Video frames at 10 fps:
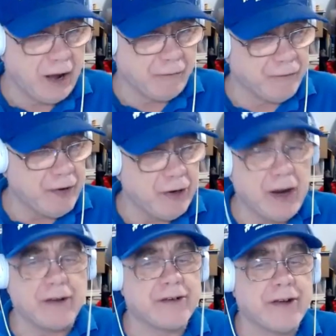if we do
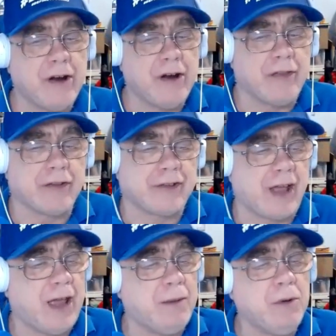not share the
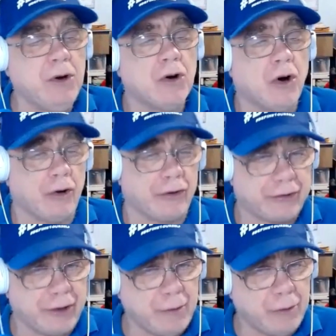same or
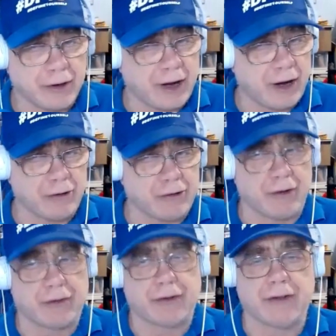similar
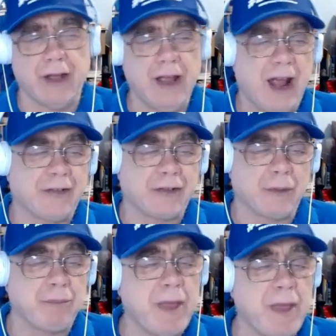characteristics as the
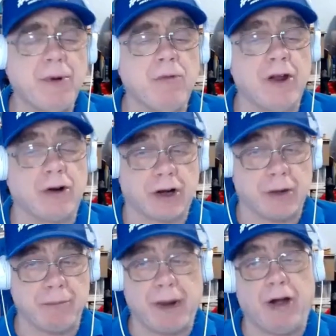people we are
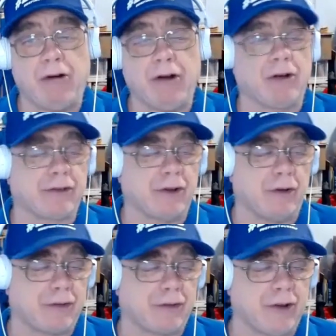comparing
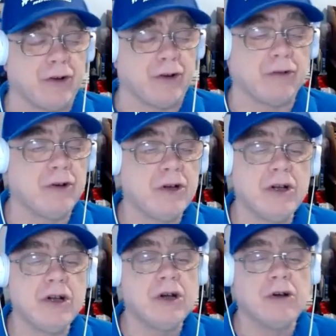ourselves to.
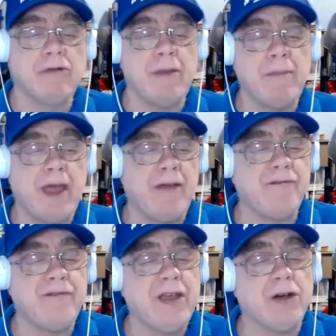We may
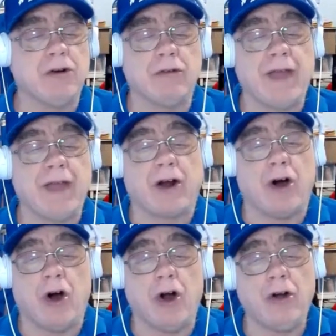feel that
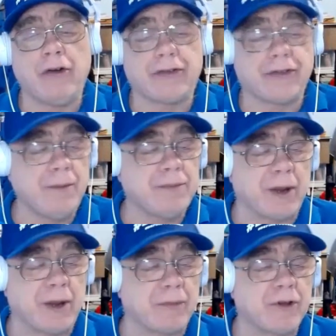our
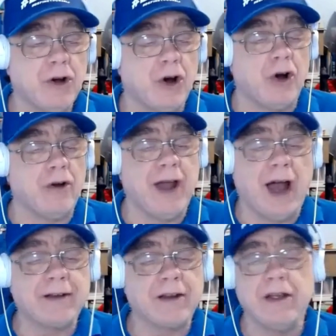symptoms are
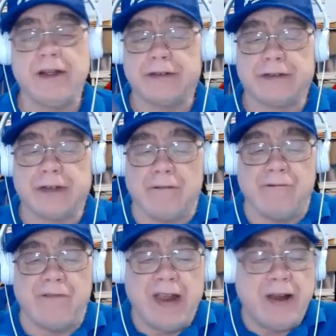not
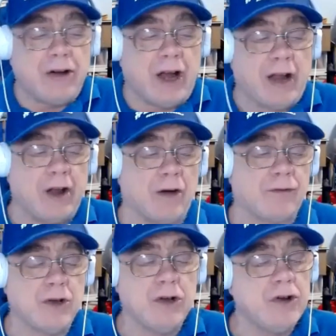severe
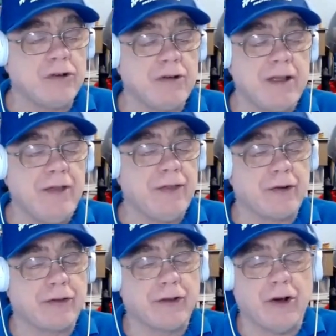enough to
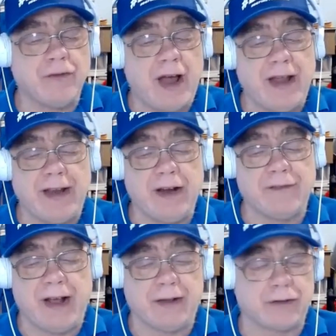either self
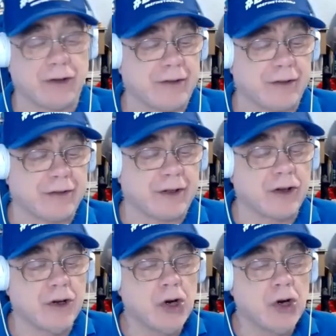identify as autistic
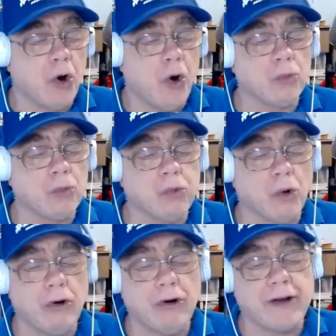or
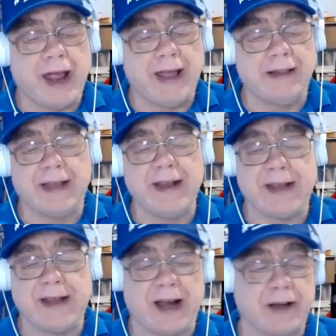warrant a
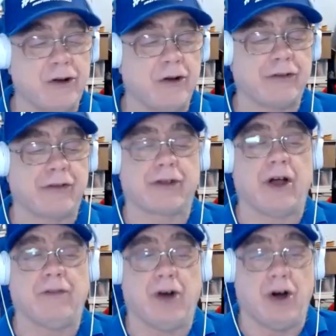late diagnosis
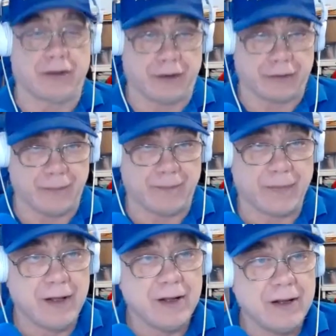of autism.
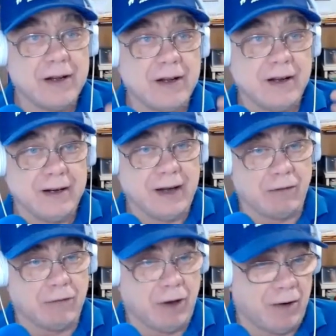
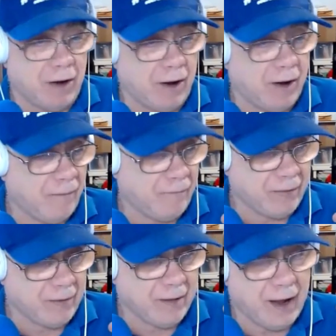Now,
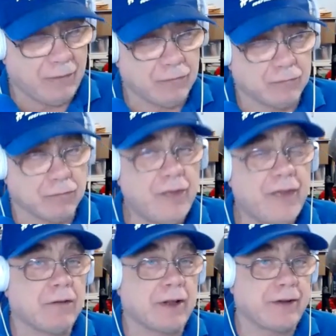one
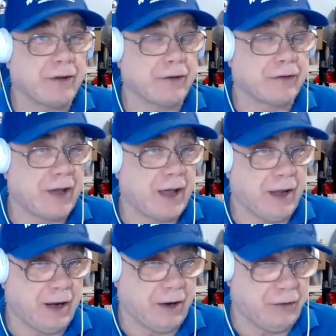thing I would like to just say
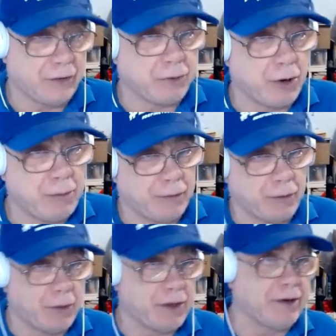here at this point
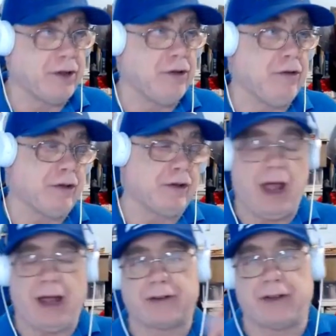before we continue is
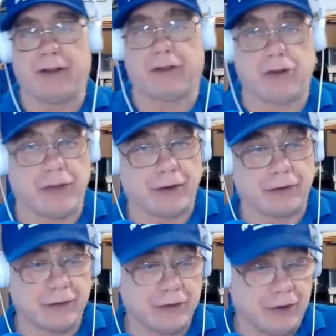actually is two
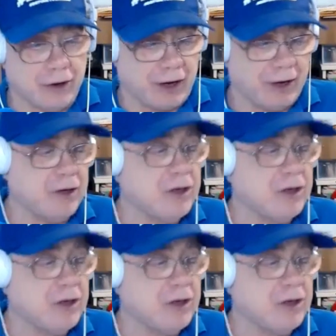things. Okay.